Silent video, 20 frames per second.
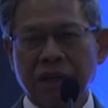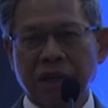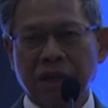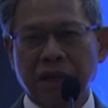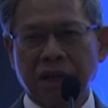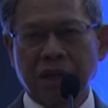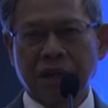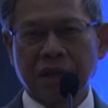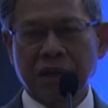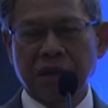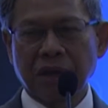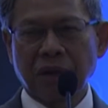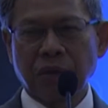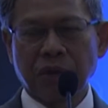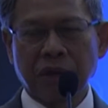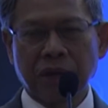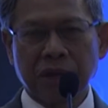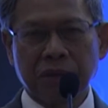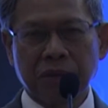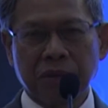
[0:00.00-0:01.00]
And I would
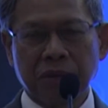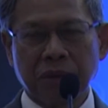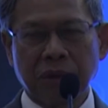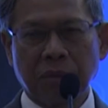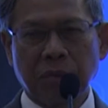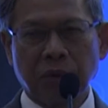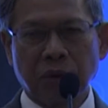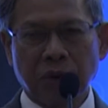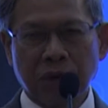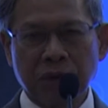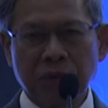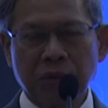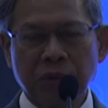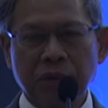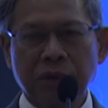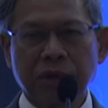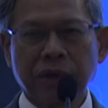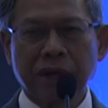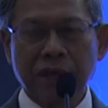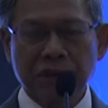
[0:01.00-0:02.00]
like to applaud you,
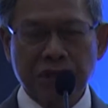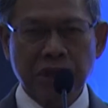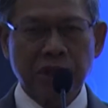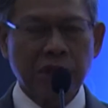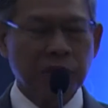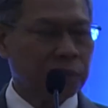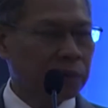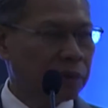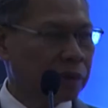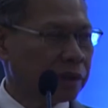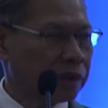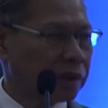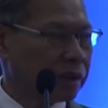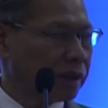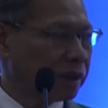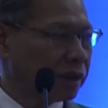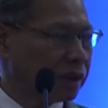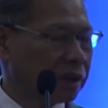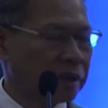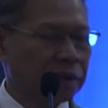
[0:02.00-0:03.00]
congratulate you on the,
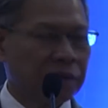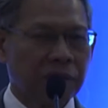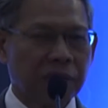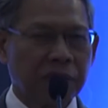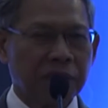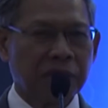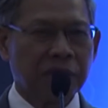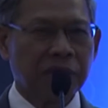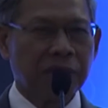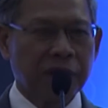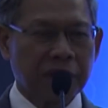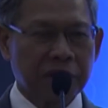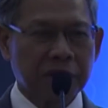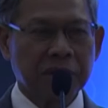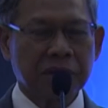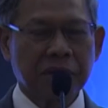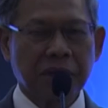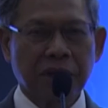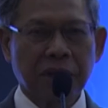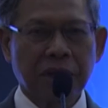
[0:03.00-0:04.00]
uh, on the great
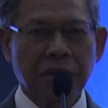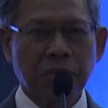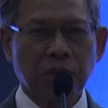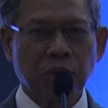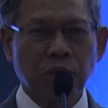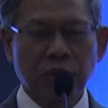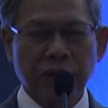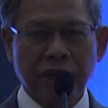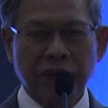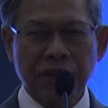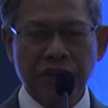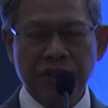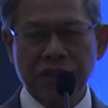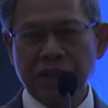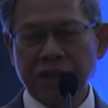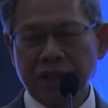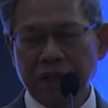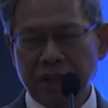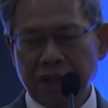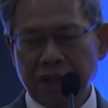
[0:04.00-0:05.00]
uh, progress
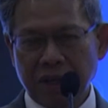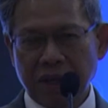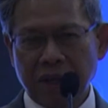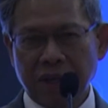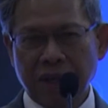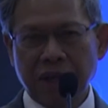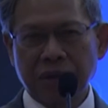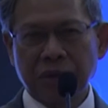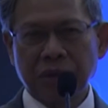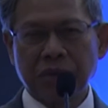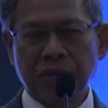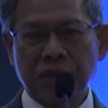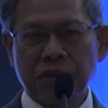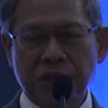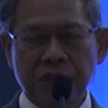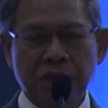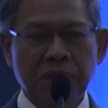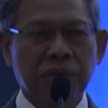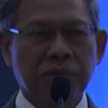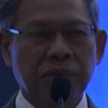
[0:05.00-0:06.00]
that you have
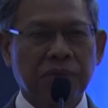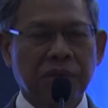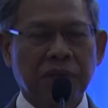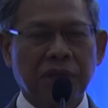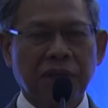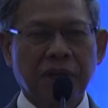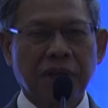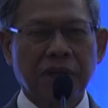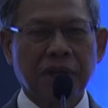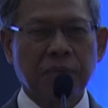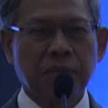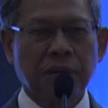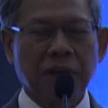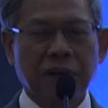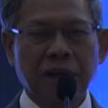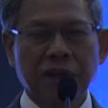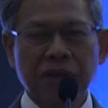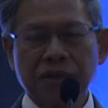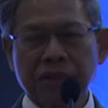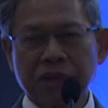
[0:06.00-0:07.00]
achieved uh, in the
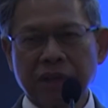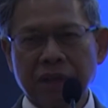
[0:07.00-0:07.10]
past.